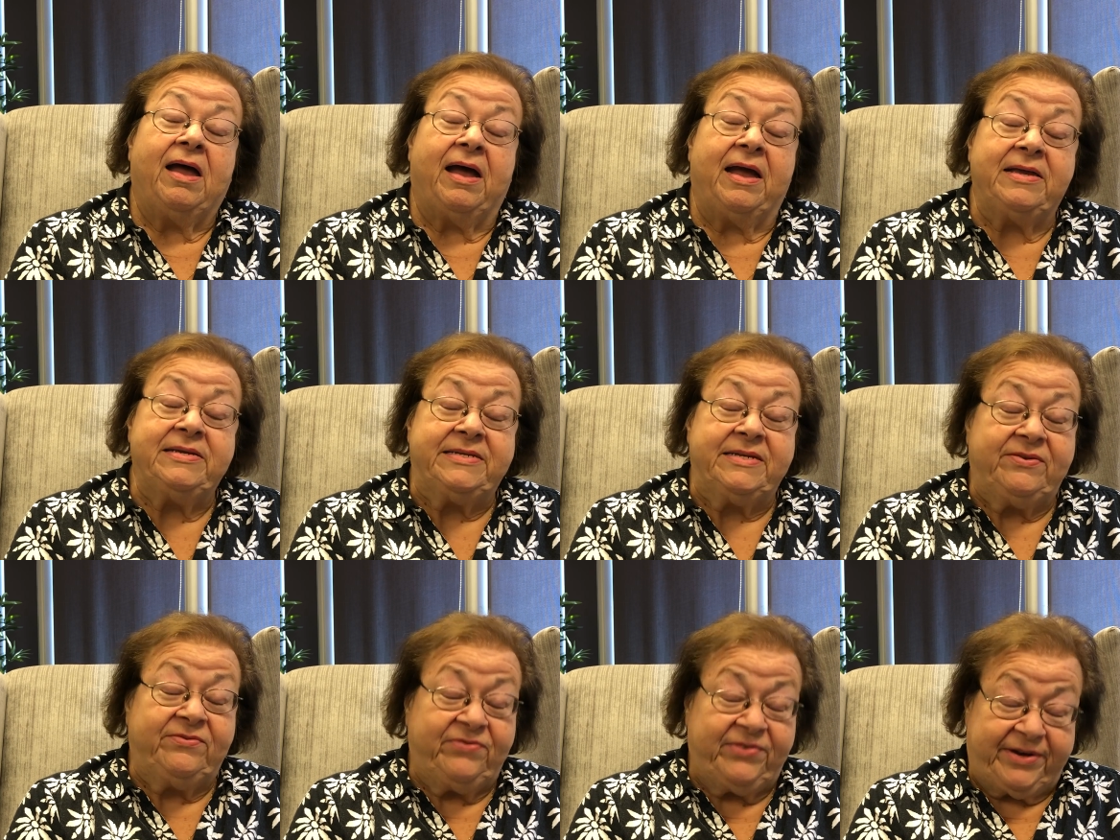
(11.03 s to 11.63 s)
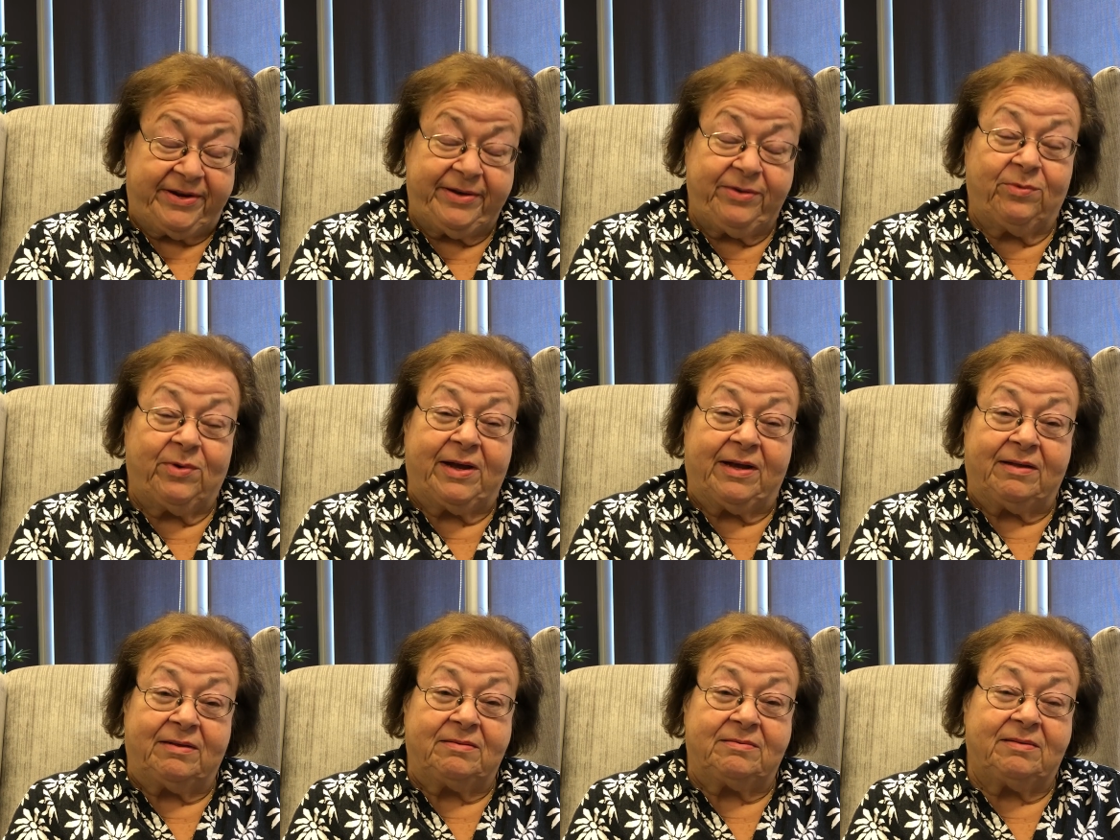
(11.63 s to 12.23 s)
I did very
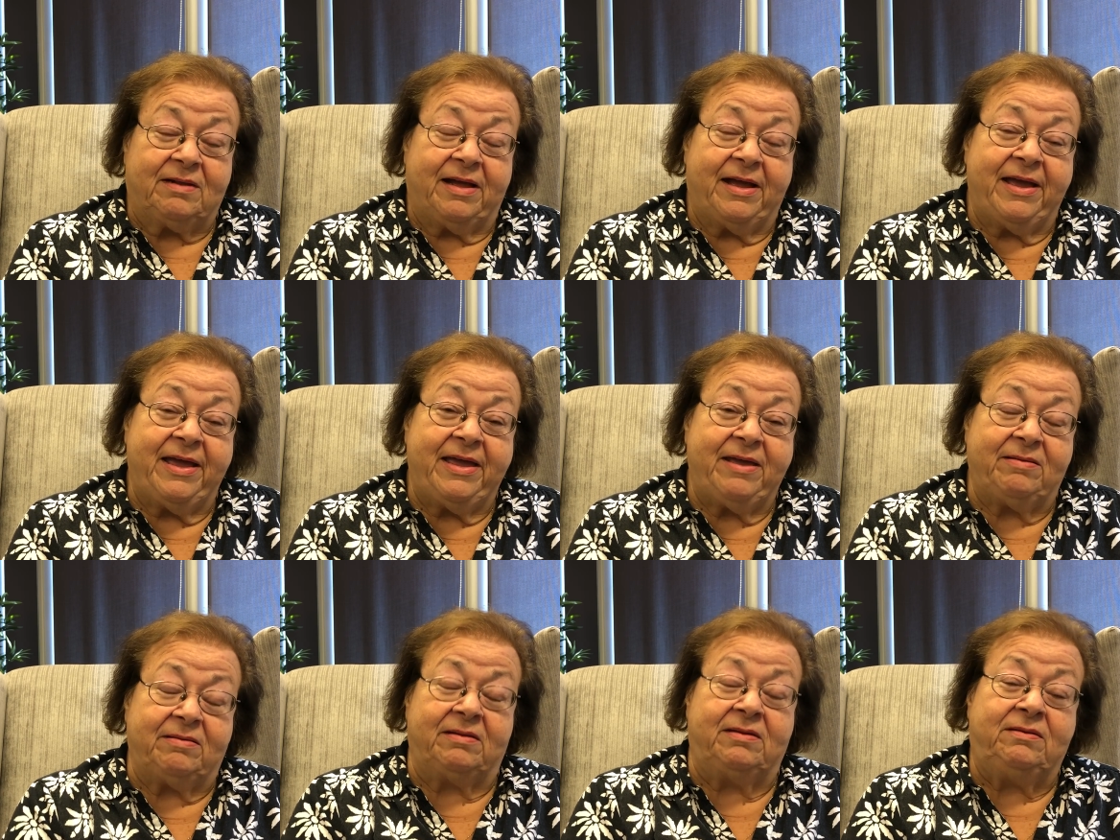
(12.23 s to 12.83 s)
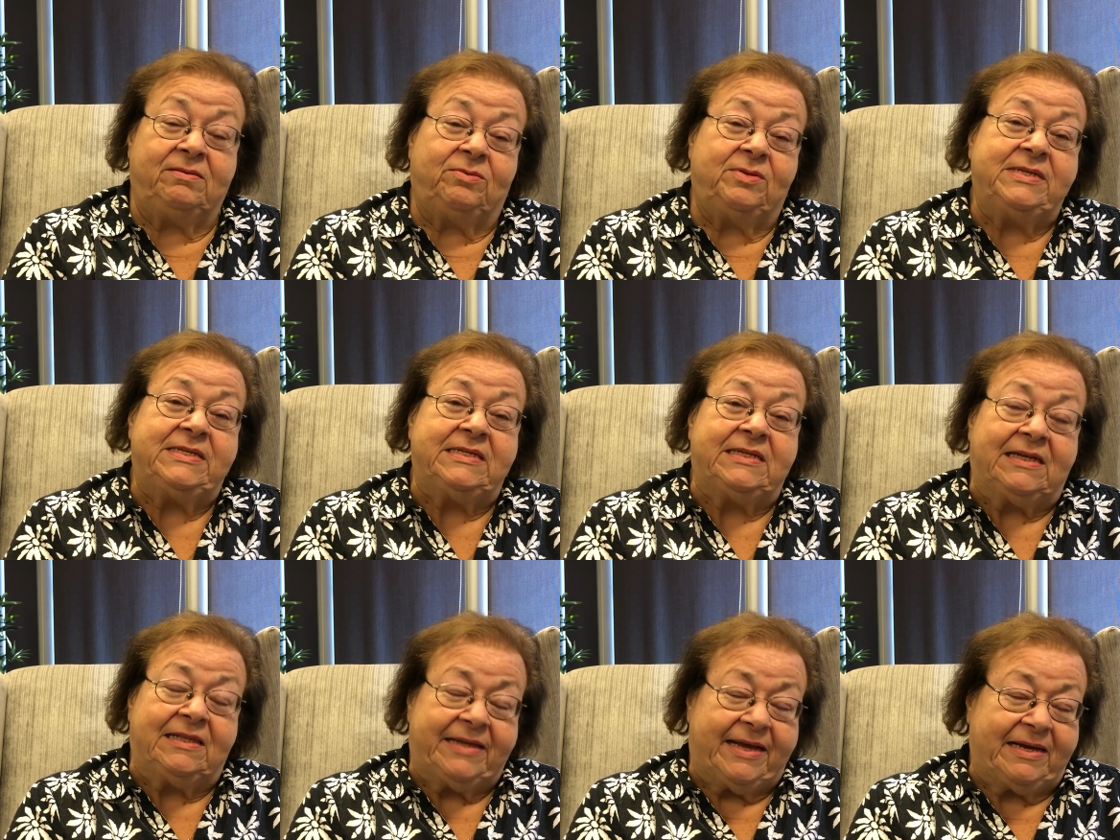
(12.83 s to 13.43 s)
well. I was
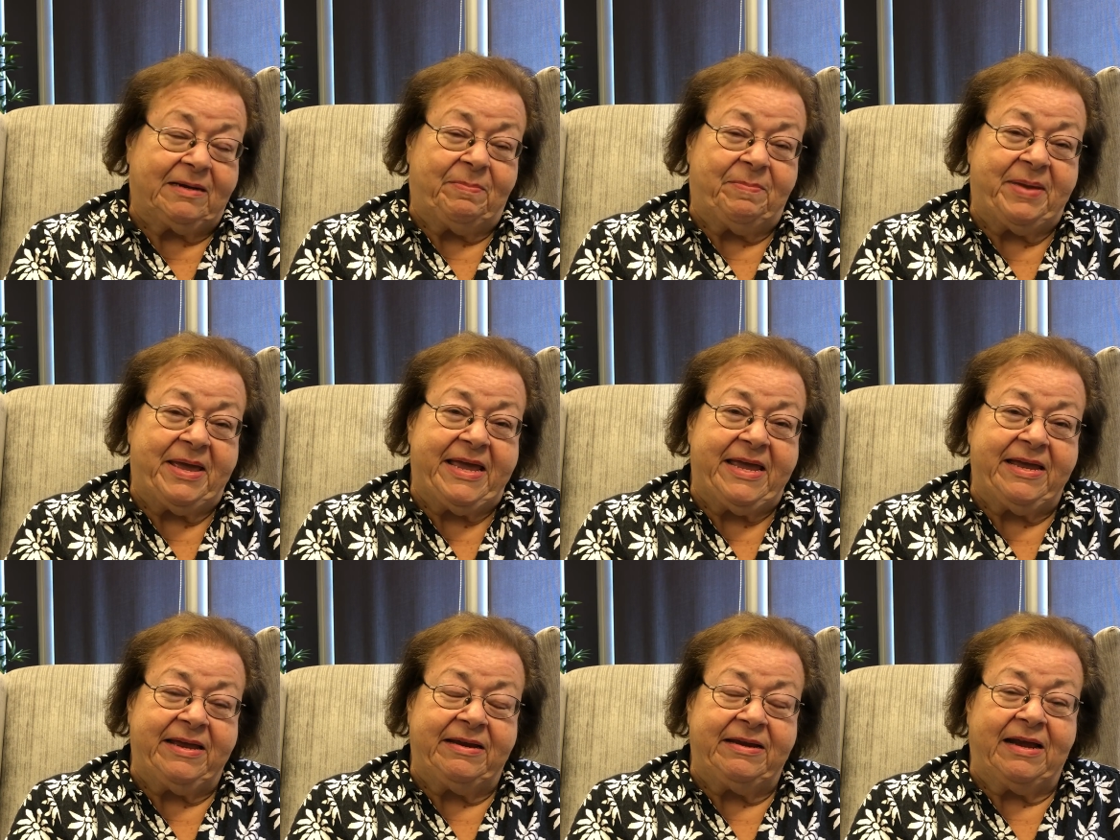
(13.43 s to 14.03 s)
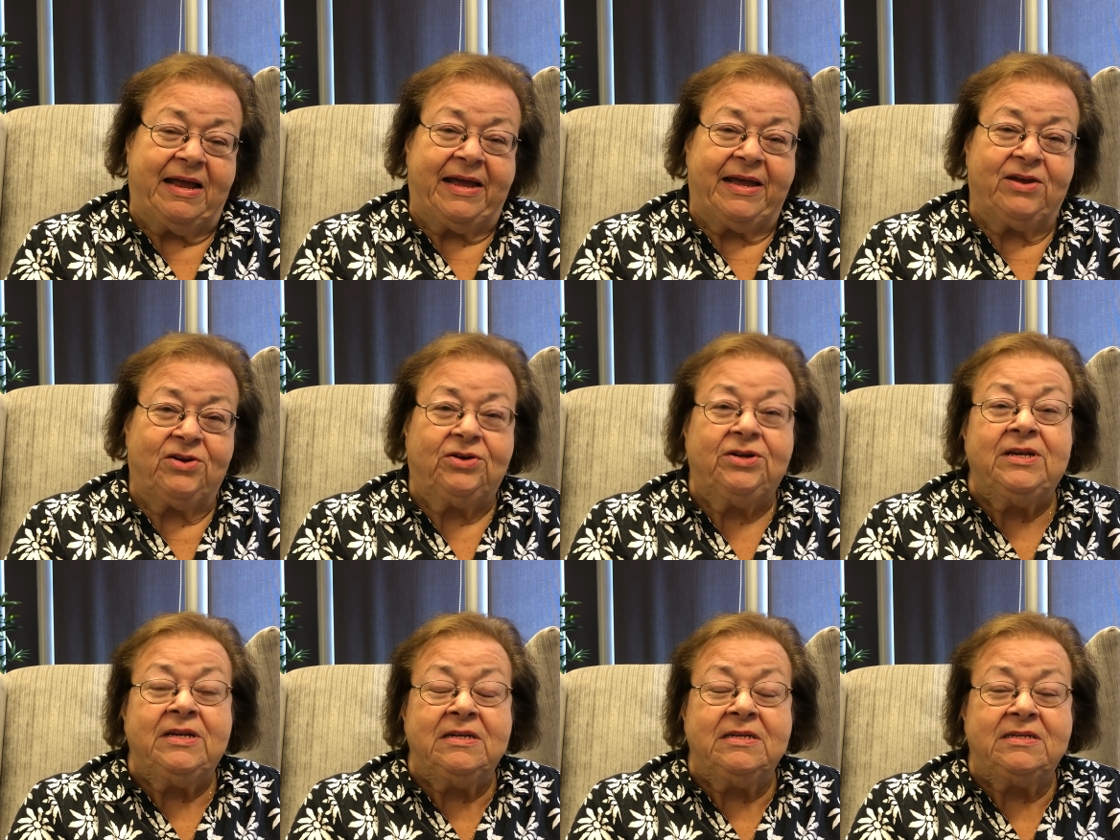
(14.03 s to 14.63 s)
in a lot of pain. I
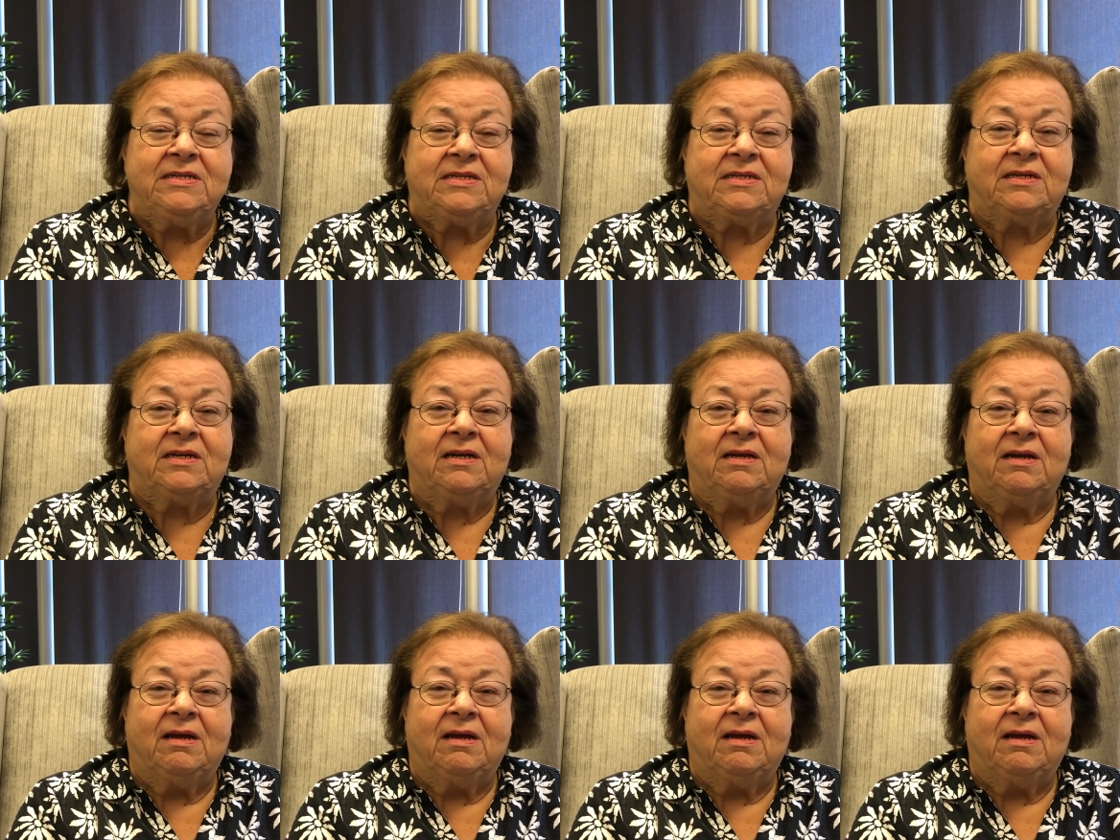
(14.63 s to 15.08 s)
couldn't